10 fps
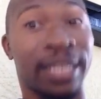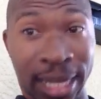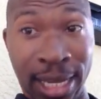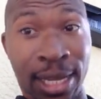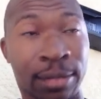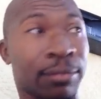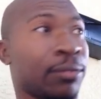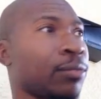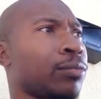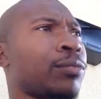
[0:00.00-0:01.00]
in
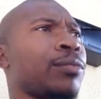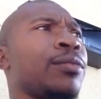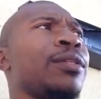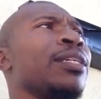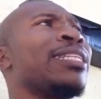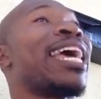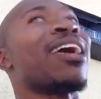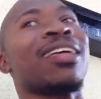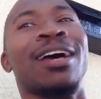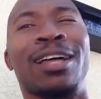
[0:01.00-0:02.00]

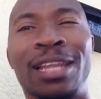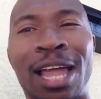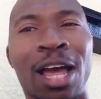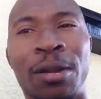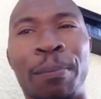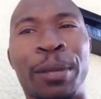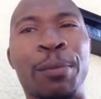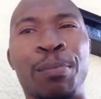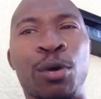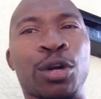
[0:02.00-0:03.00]
that a lot of
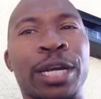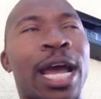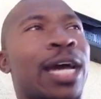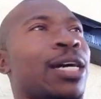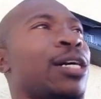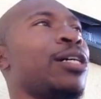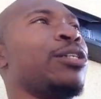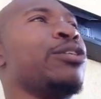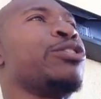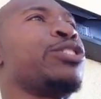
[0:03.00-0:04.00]
people are not
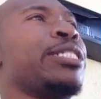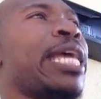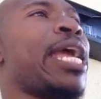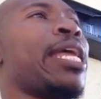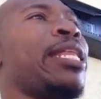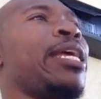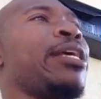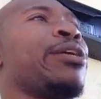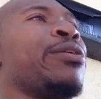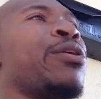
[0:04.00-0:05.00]

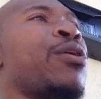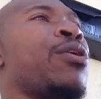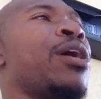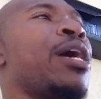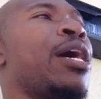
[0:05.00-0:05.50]
understanding, you know.